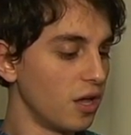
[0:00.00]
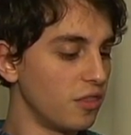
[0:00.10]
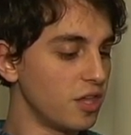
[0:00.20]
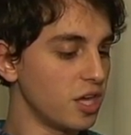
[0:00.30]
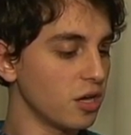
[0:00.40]

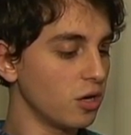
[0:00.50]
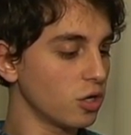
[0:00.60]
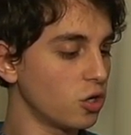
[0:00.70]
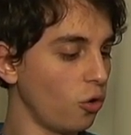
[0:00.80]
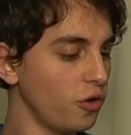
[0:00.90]
The
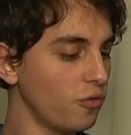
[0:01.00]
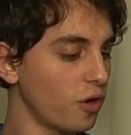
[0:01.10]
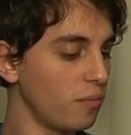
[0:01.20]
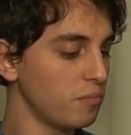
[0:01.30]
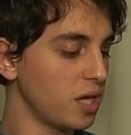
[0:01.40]
Golden
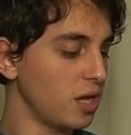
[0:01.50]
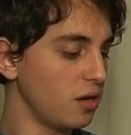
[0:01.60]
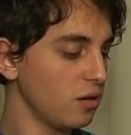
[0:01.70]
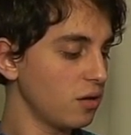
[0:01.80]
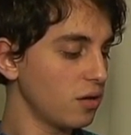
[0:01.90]
Rule
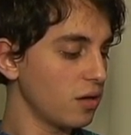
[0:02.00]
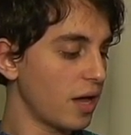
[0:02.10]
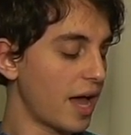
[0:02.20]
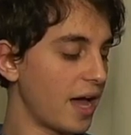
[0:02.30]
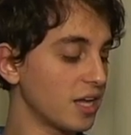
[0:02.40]
mead
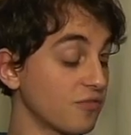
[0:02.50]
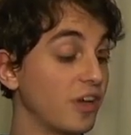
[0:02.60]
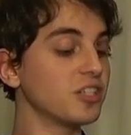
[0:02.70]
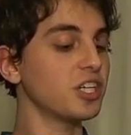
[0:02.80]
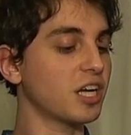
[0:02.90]
has
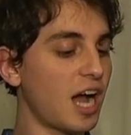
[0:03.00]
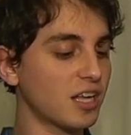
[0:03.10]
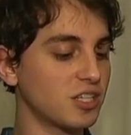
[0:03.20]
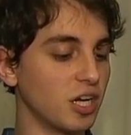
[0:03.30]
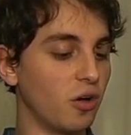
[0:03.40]
fancy a
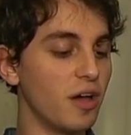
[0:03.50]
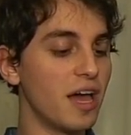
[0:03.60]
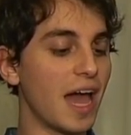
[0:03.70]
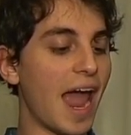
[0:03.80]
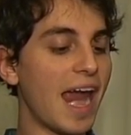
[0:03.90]
cocktail,
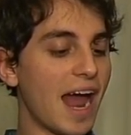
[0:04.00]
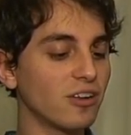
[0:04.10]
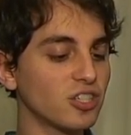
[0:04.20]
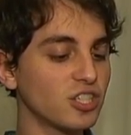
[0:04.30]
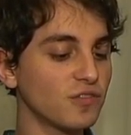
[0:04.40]
eight
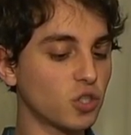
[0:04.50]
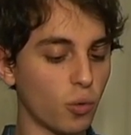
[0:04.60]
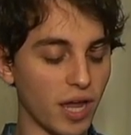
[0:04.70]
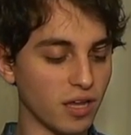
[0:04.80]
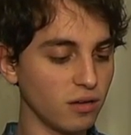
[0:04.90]
ounces of
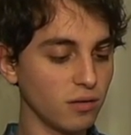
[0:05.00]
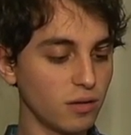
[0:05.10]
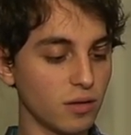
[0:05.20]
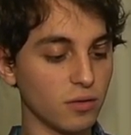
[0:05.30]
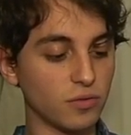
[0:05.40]
twig.
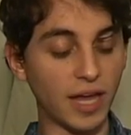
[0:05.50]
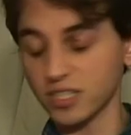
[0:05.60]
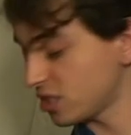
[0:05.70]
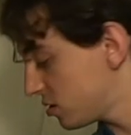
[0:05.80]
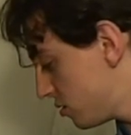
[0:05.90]

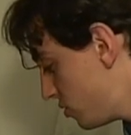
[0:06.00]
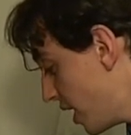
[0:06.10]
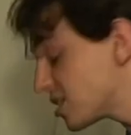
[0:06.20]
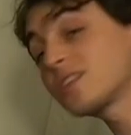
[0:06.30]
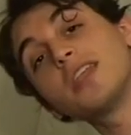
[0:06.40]
That's
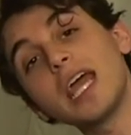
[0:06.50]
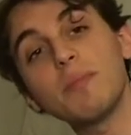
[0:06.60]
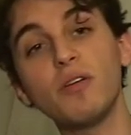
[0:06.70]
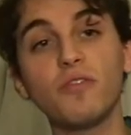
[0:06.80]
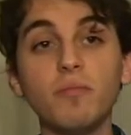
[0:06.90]
that's the
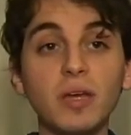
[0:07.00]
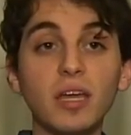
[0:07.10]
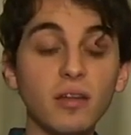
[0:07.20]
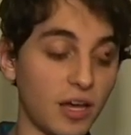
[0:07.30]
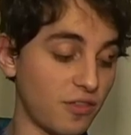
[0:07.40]
name of the
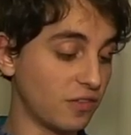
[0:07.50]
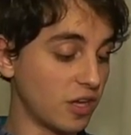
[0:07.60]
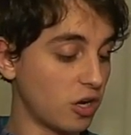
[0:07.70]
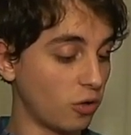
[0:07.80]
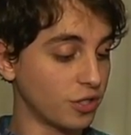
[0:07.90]
mead. I think
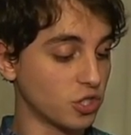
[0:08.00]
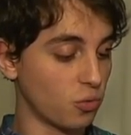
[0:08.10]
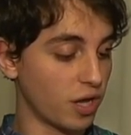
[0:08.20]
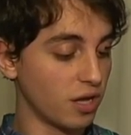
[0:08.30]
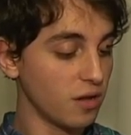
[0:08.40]
they call it
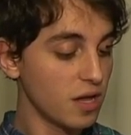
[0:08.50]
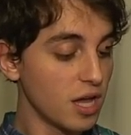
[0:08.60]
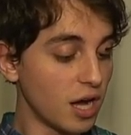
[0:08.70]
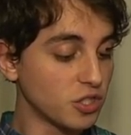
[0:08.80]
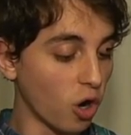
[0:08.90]
Twig.
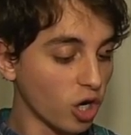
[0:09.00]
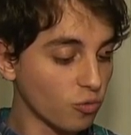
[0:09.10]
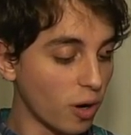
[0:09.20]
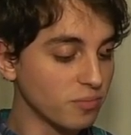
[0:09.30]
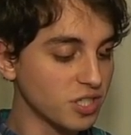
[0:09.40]

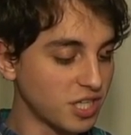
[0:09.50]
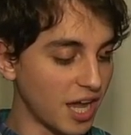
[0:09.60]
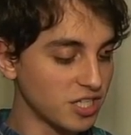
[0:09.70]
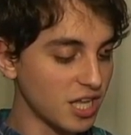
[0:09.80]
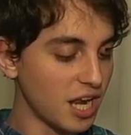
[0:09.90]
Dark rum to
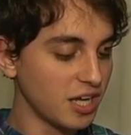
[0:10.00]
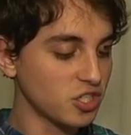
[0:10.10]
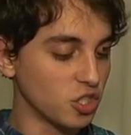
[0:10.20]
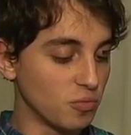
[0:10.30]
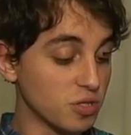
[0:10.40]
taste and
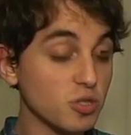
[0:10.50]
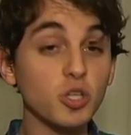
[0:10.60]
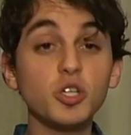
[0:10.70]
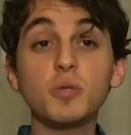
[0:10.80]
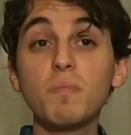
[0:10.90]
ice cubes. So
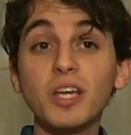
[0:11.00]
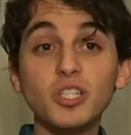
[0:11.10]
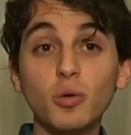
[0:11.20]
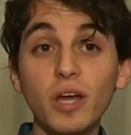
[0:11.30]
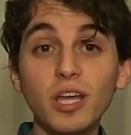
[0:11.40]
you just
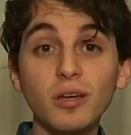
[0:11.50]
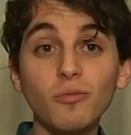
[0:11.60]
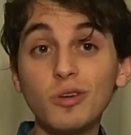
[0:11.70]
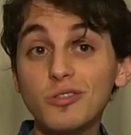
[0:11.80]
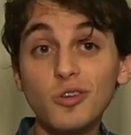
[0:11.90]
mix Twig
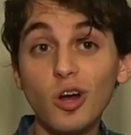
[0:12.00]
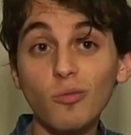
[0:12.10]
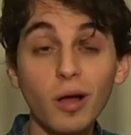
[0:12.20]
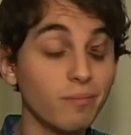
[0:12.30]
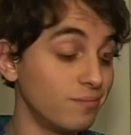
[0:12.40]
with dark
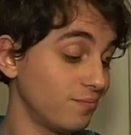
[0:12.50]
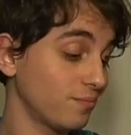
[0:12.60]
rum.